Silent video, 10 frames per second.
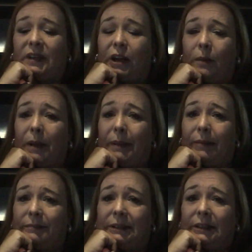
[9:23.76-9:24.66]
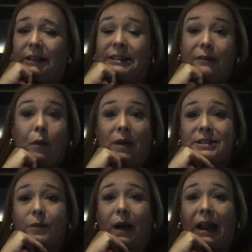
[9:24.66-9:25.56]
you know, maybe, because every
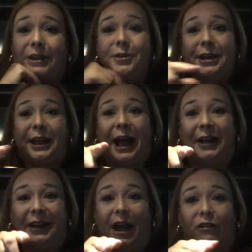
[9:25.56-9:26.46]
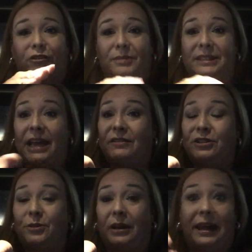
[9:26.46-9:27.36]
once in a while I do get called off from 7
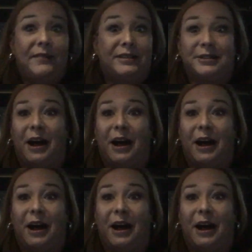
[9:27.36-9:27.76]
to 11,